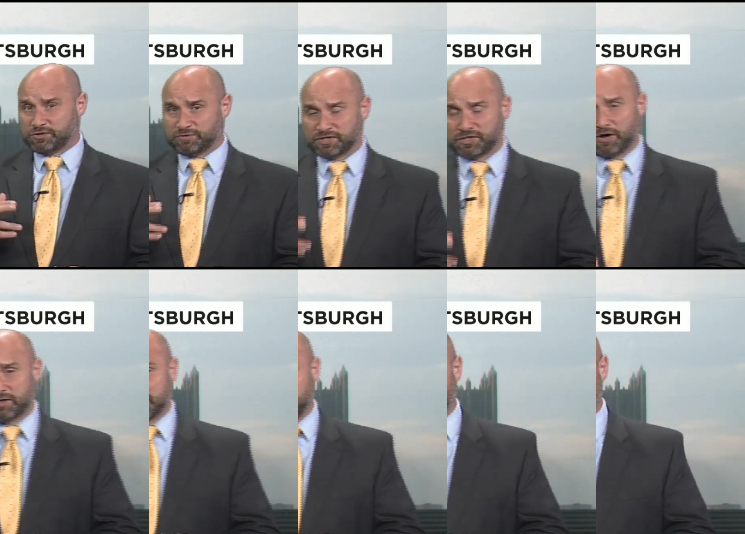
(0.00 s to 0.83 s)
you
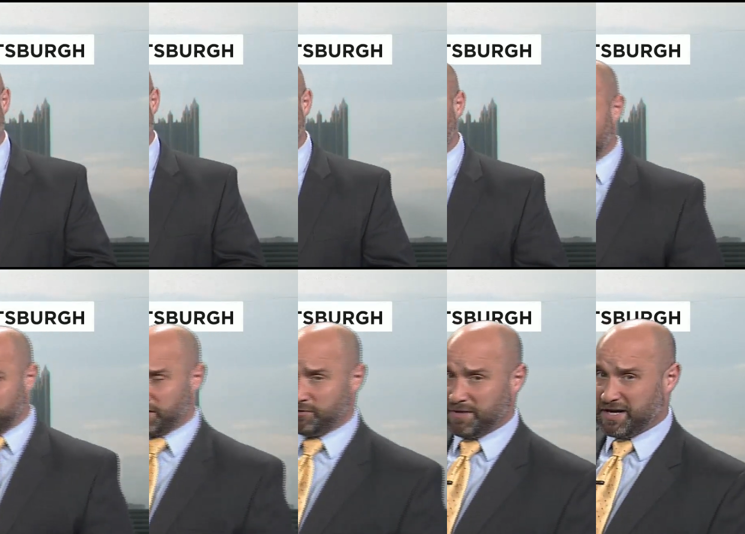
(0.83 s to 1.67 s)
start to feel
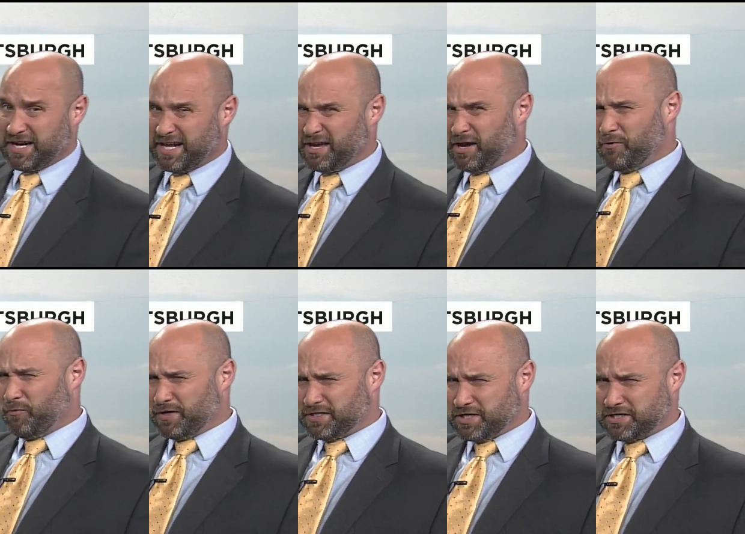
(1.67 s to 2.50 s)
the humidity
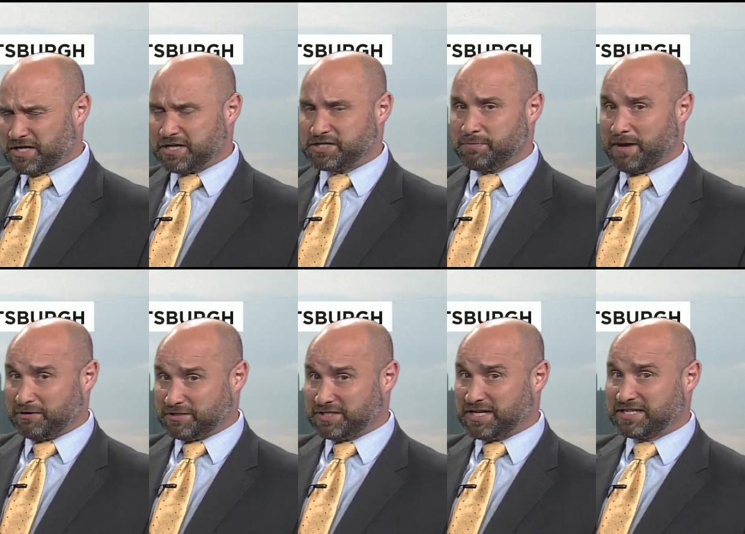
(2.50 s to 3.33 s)
once you touch
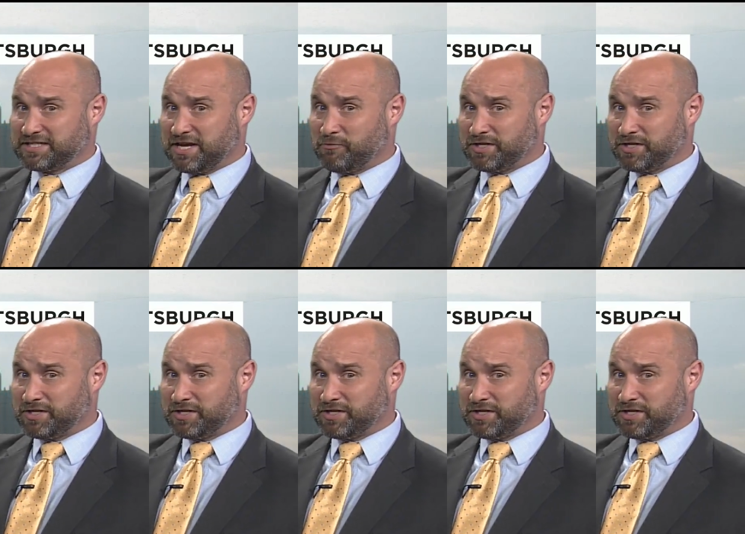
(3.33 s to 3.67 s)
about 60.